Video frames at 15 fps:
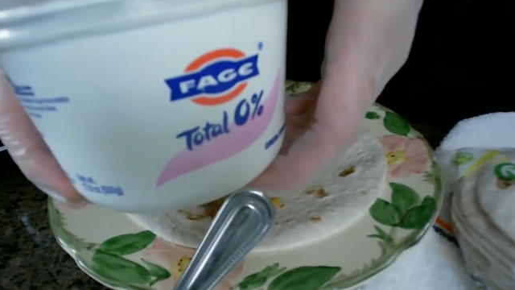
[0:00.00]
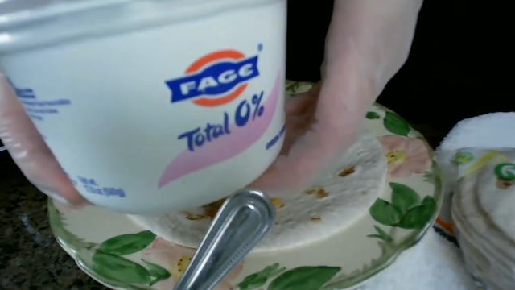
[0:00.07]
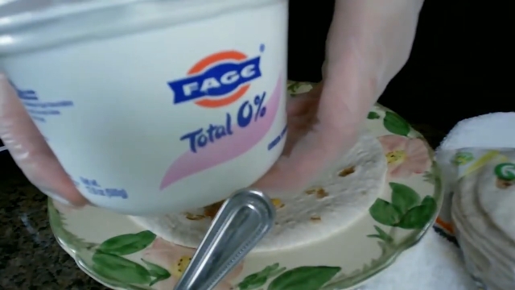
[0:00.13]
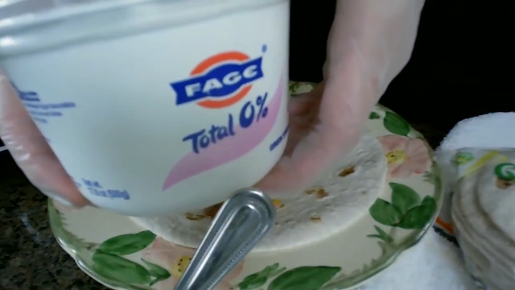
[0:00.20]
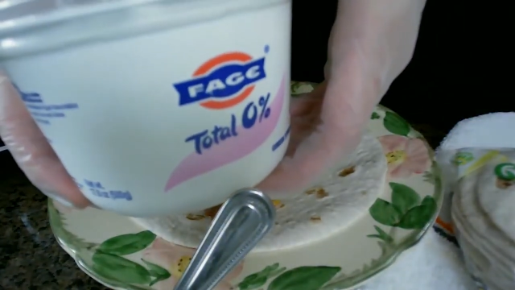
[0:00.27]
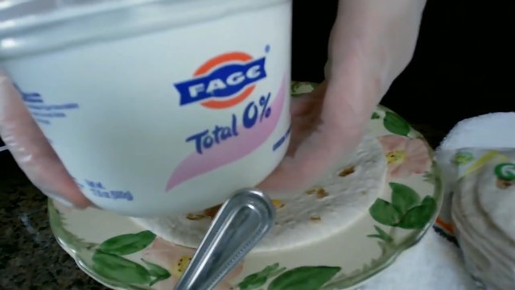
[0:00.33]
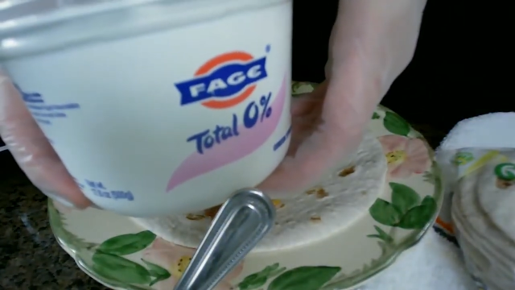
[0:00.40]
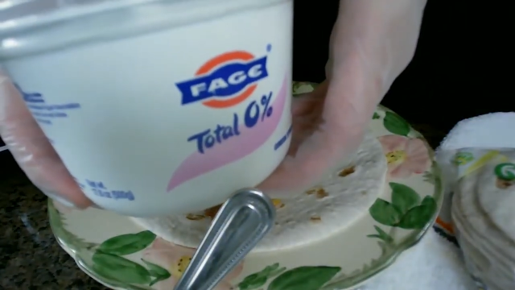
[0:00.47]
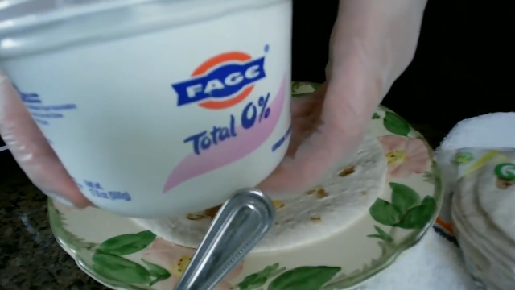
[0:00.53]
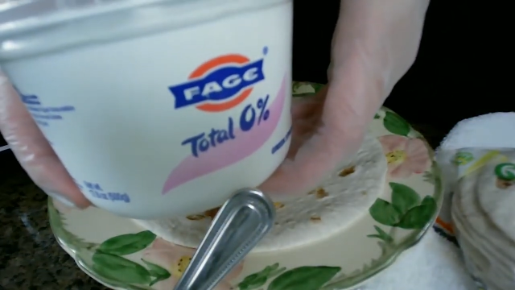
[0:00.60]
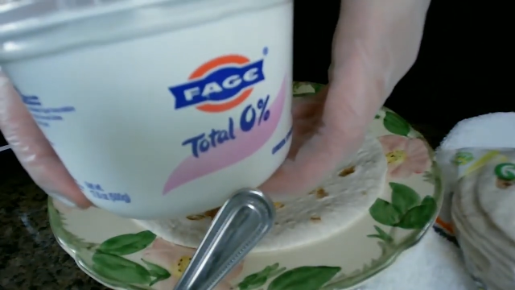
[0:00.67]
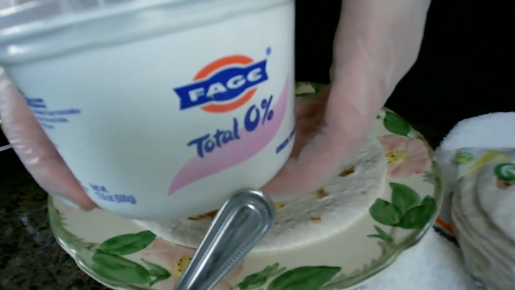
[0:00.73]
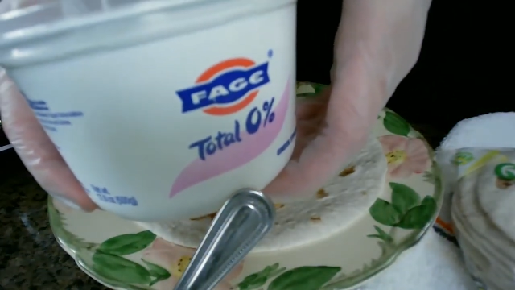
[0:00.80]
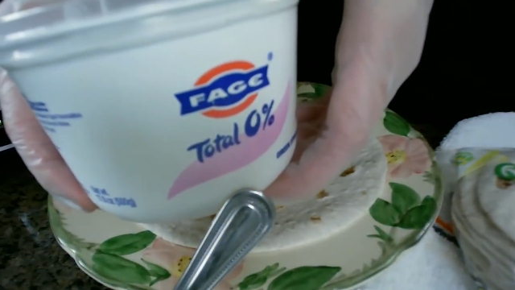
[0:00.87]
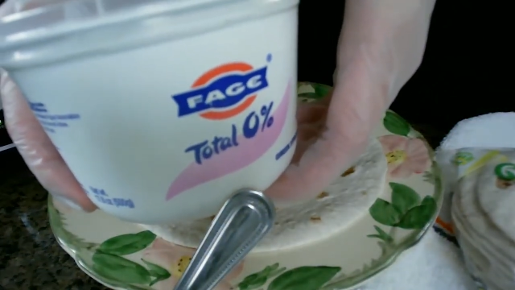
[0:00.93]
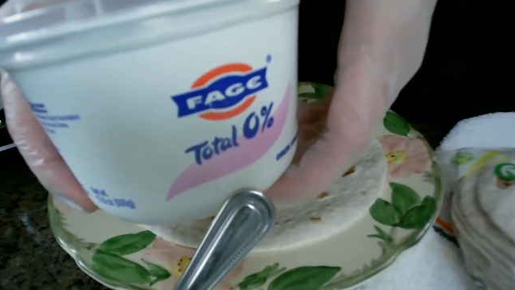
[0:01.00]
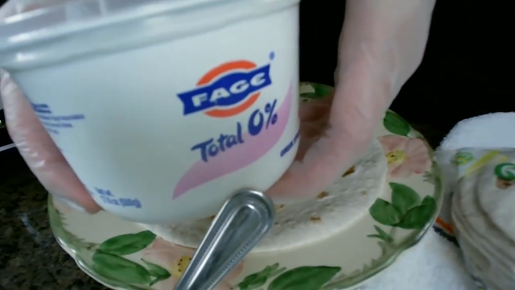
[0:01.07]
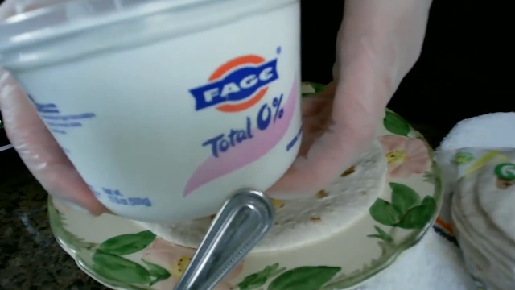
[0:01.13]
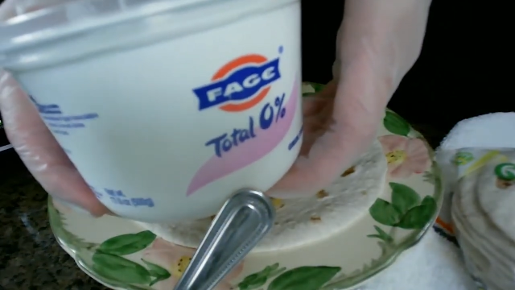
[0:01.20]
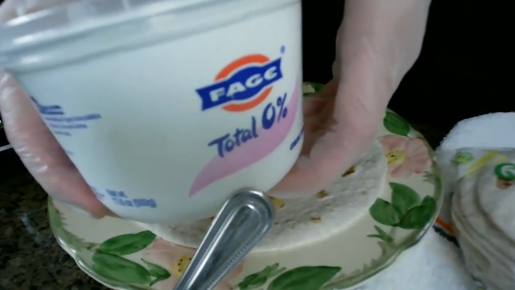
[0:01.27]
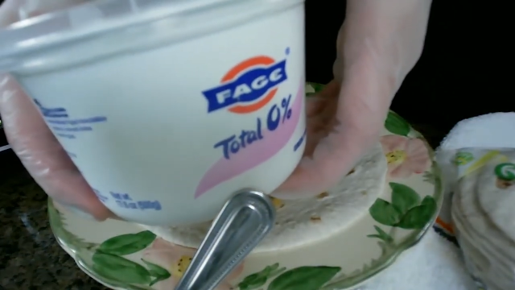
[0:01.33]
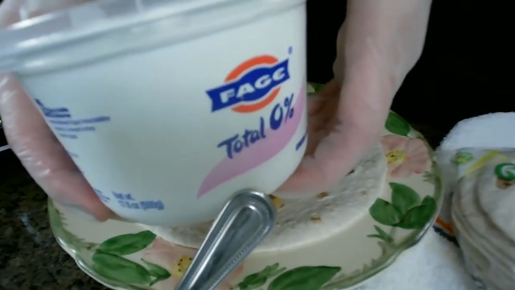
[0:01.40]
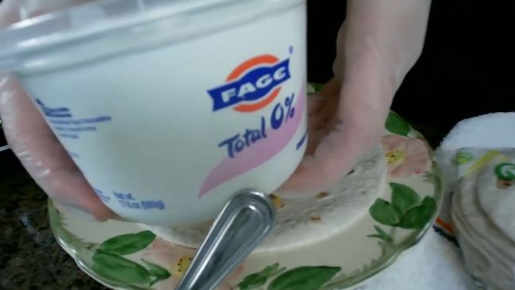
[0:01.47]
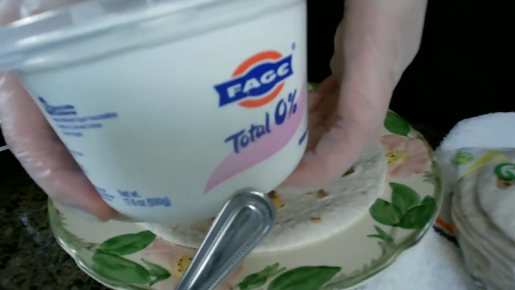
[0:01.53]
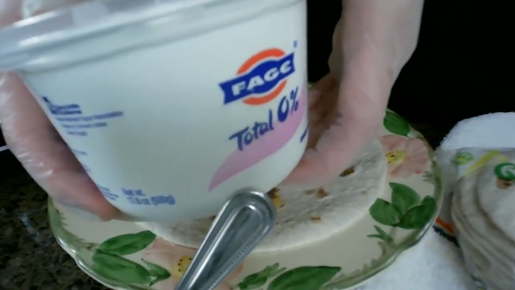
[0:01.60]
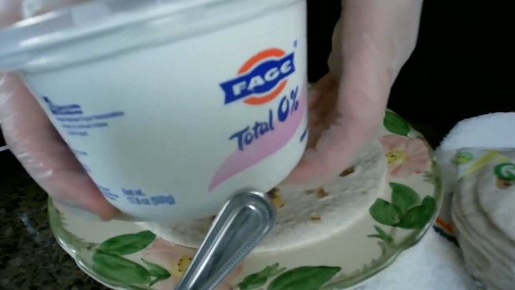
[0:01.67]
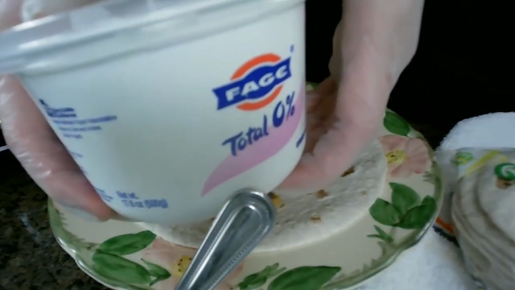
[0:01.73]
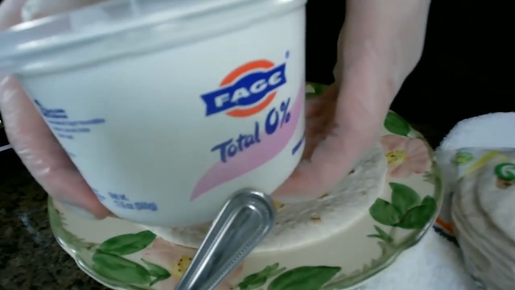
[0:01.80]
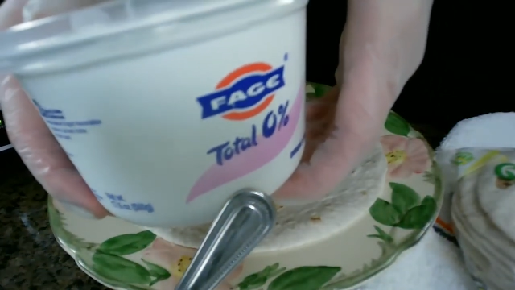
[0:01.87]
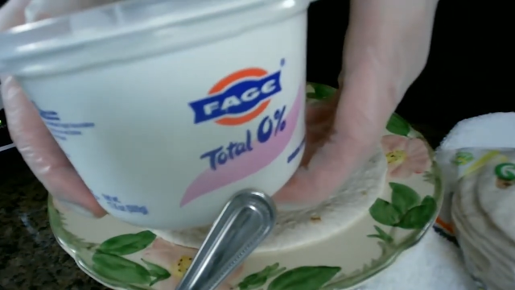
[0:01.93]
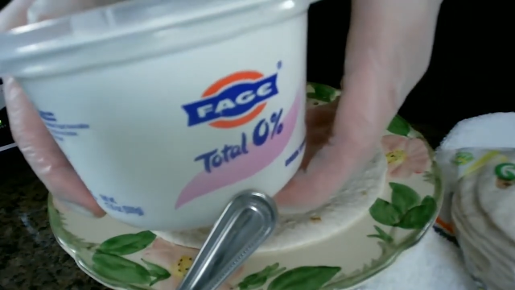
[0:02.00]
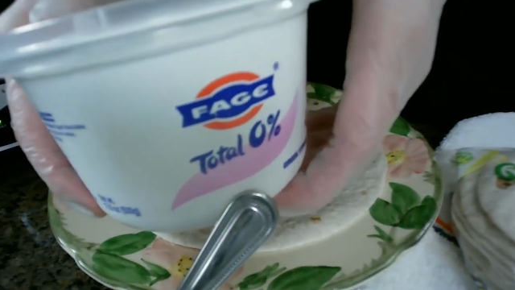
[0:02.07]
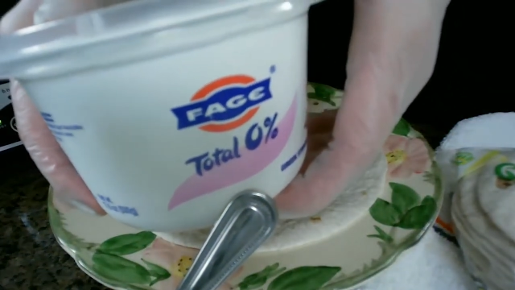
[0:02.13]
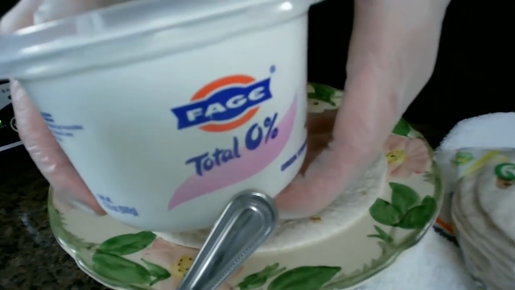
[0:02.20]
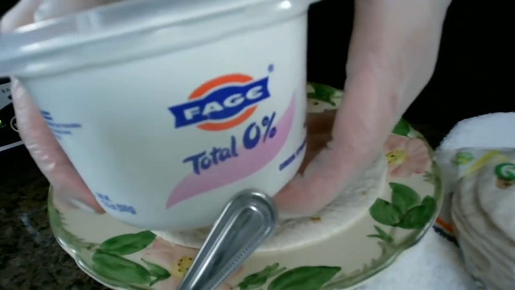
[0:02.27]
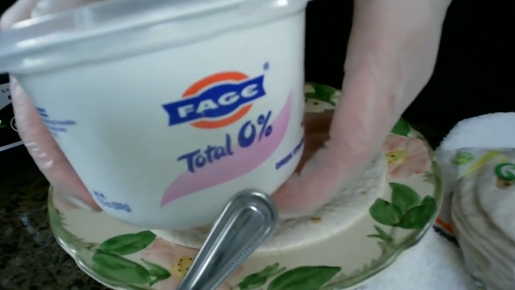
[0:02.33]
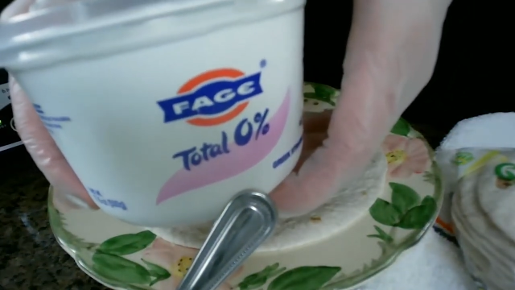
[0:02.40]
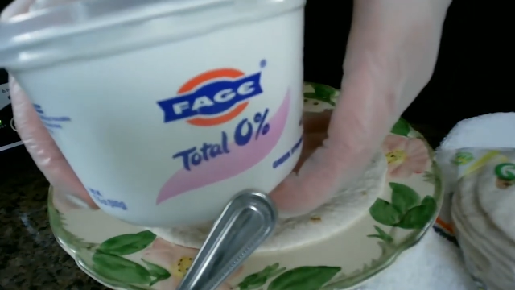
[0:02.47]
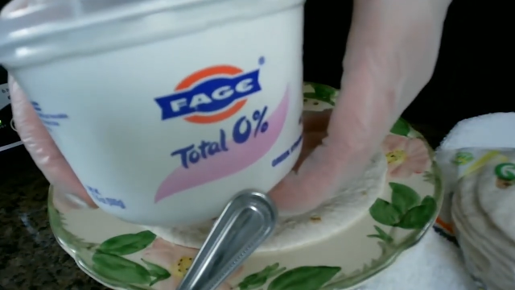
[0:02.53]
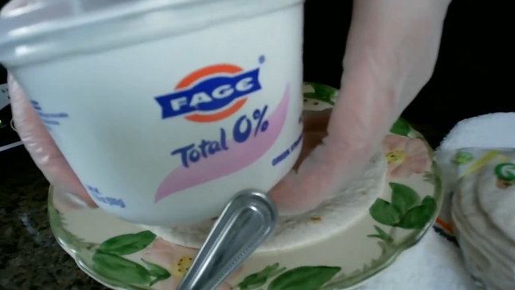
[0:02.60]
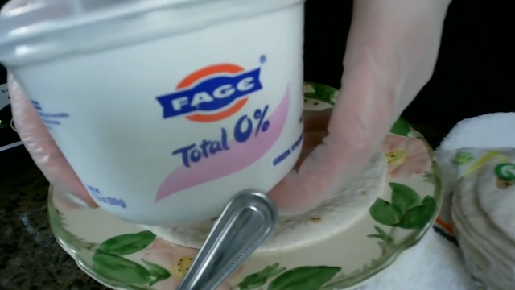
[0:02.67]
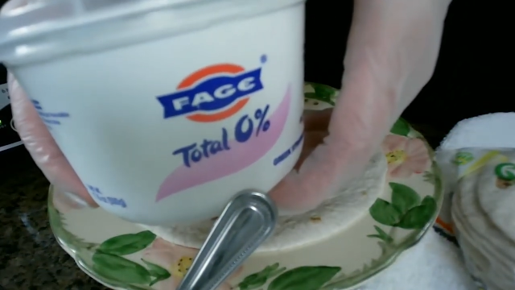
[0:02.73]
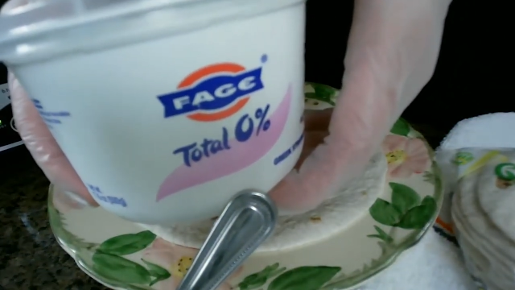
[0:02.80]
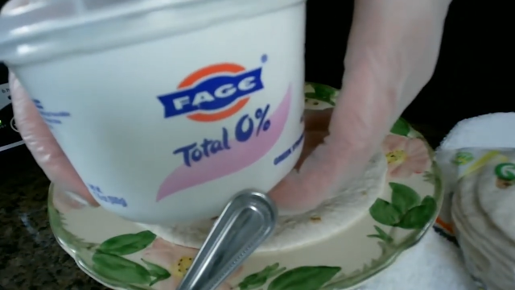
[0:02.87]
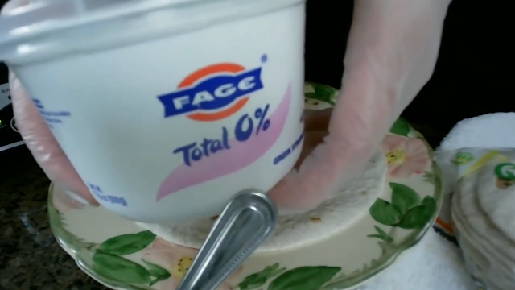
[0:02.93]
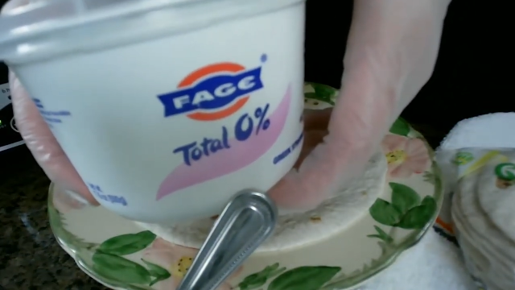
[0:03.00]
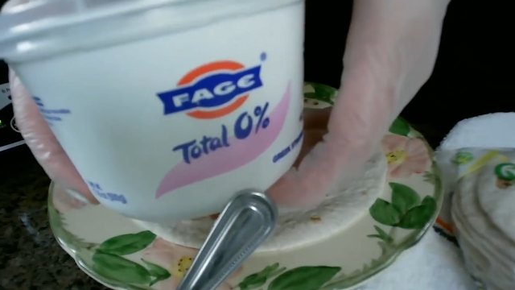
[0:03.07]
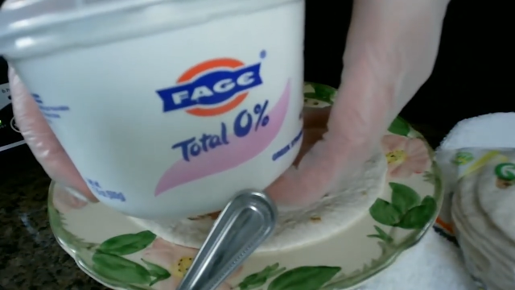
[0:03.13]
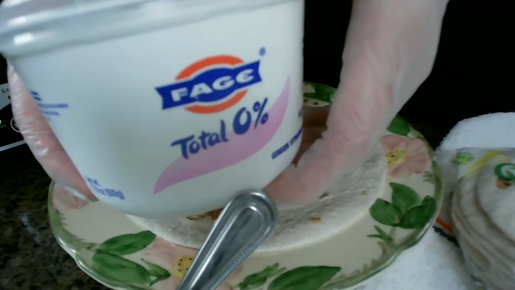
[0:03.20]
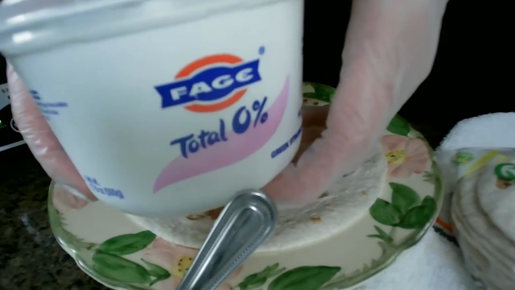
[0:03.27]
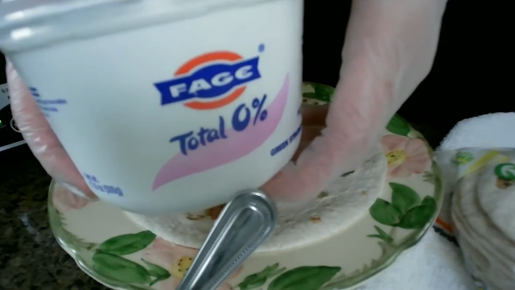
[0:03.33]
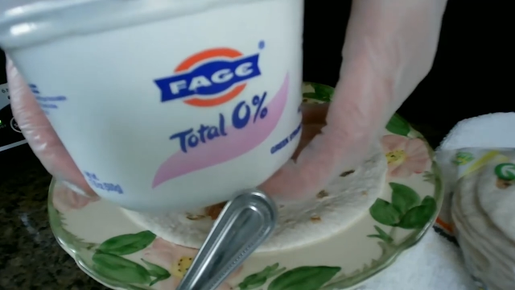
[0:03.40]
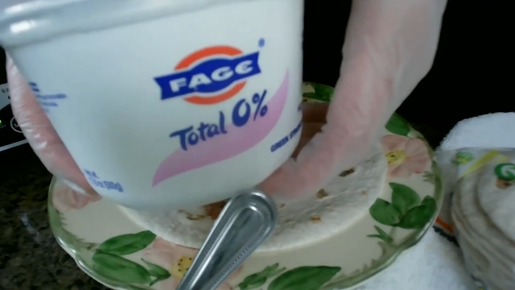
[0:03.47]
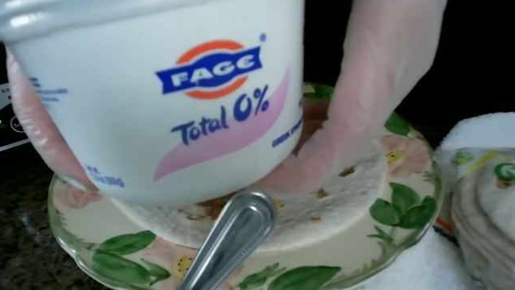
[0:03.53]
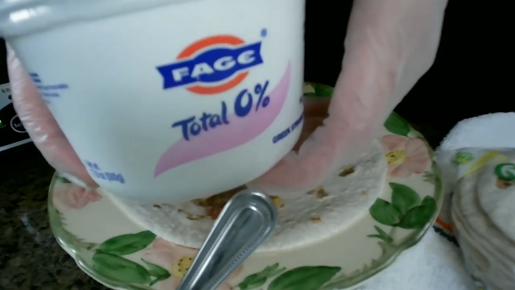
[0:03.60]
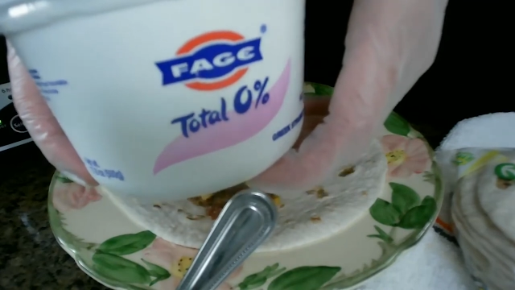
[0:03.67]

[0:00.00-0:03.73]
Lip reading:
(no speaker visible)